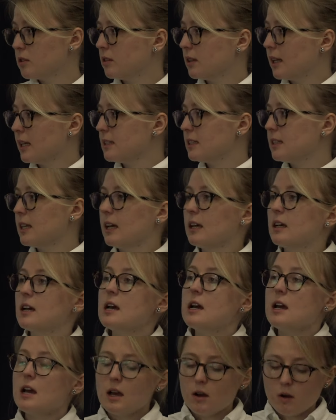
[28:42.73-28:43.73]
So let's take
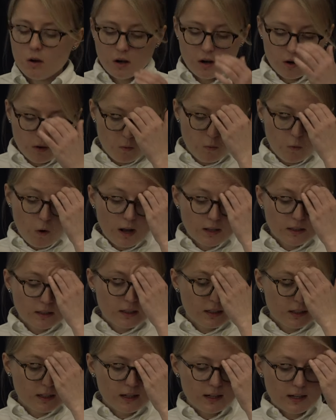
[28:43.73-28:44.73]
one
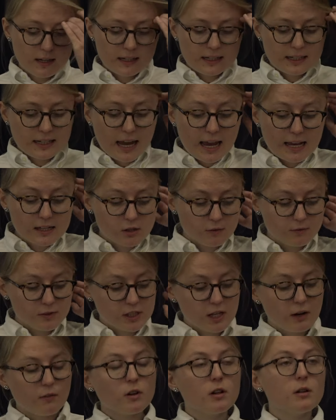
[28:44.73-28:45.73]
case of
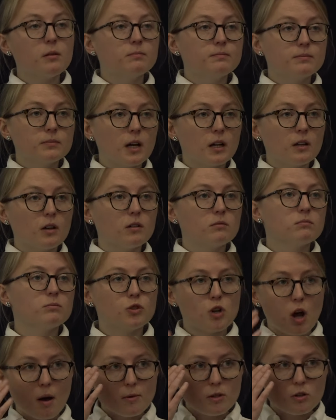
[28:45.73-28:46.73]
several kind of
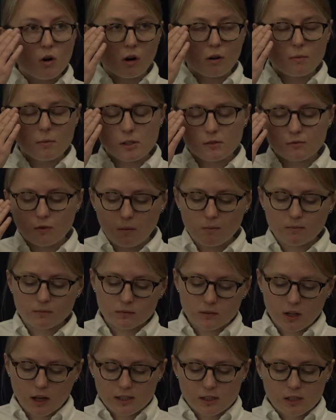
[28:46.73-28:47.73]
German documents from
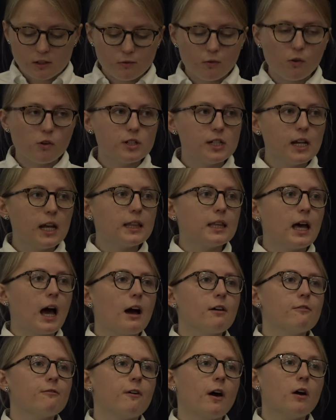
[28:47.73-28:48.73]
1914 that
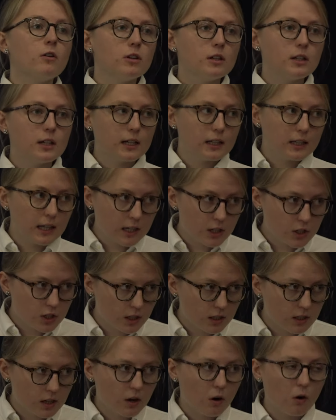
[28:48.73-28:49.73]
I found in
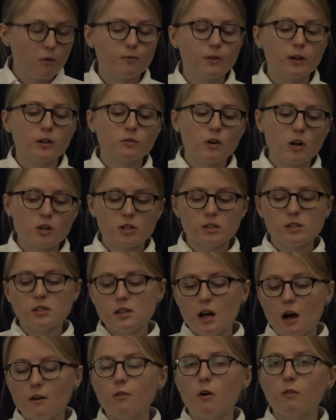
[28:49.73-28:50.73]
collection of a Russian
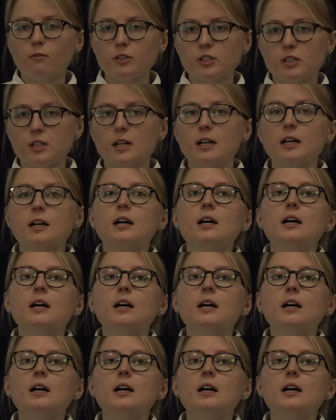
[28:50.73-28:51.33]
staff officer